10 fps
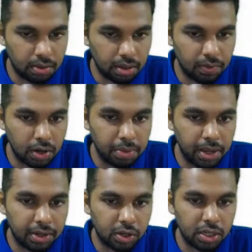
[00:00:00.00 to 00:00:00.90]
will
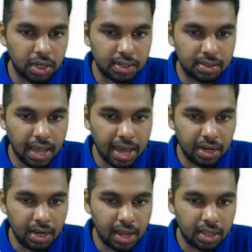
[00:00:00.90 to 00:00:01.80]
be treated as
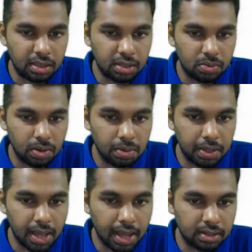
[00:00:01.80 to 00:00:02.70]
carry and this will be
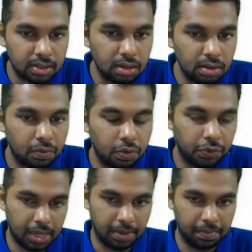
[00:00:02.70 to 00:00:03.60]
the answer
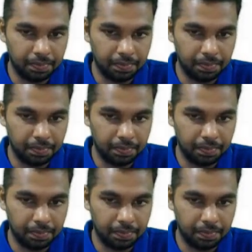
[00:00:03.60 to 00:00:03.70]
50.